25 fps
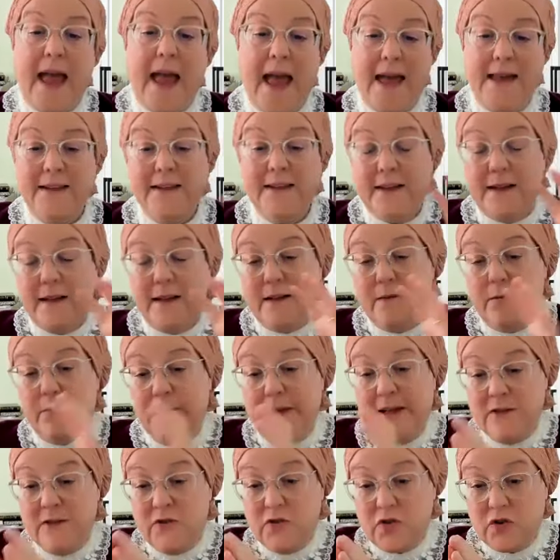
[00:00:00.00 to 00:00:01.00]
And the
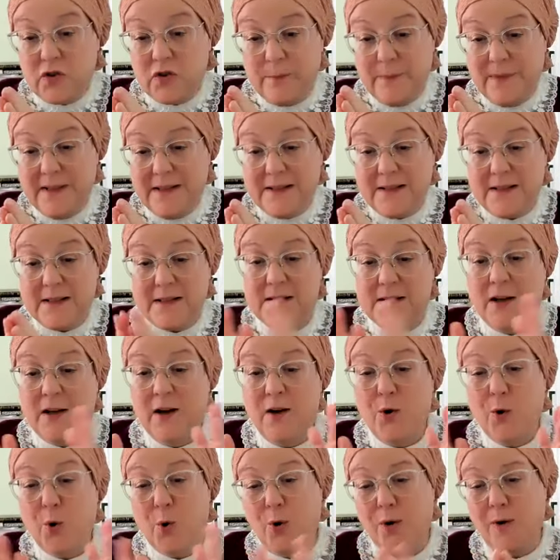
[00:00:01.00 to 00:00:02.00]
instruments
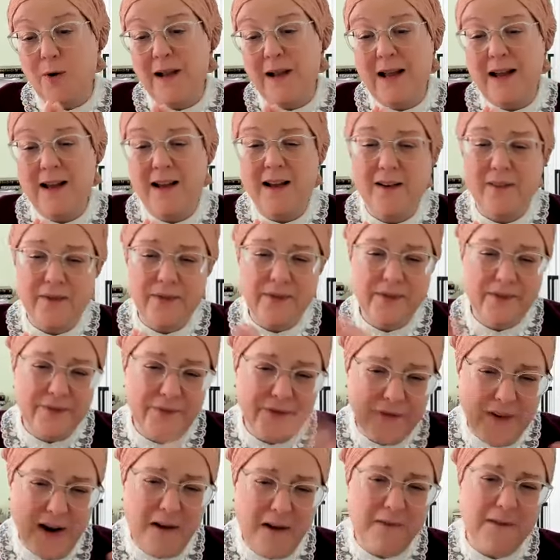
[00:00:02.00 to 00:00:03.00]
all have
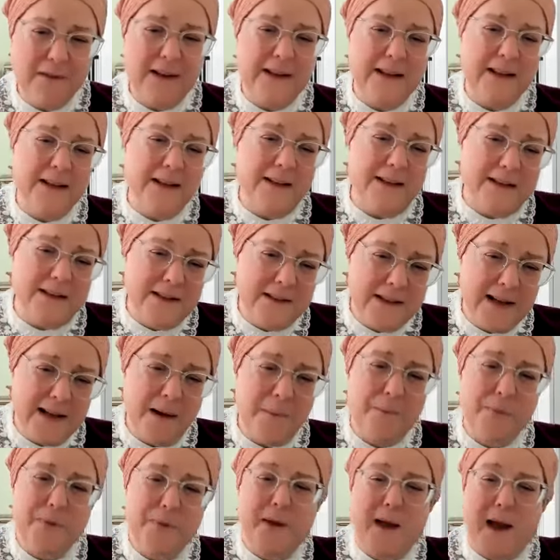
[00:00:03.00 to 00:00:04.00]
very
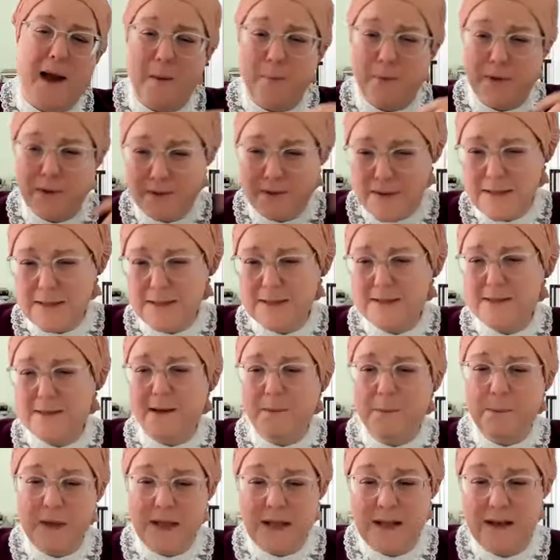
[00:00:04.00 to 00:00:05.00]
in-depth
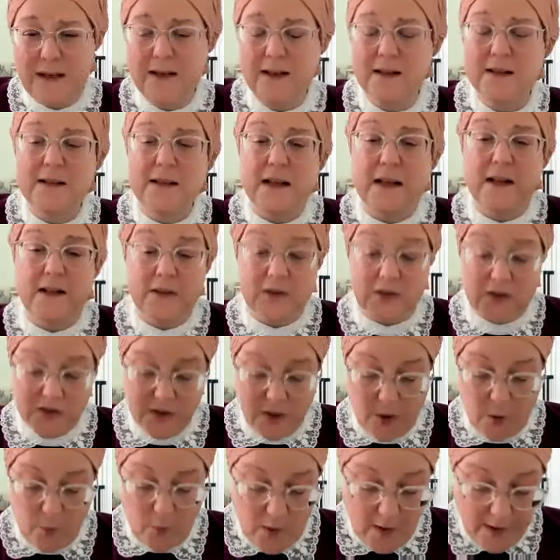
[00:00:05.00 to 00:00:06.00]
Kabbalistic meanings and
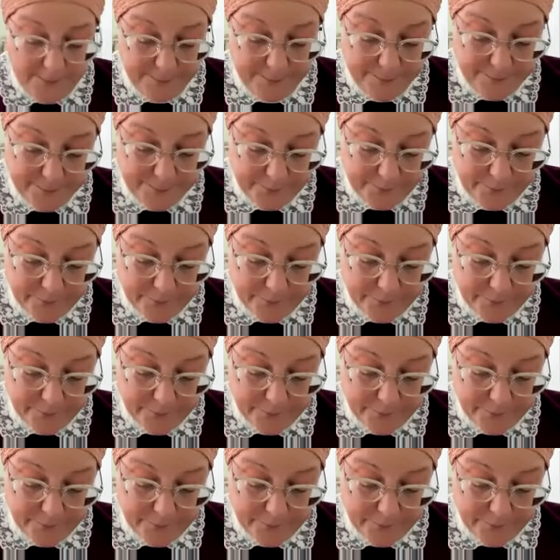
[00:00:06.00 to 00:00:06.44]
so on.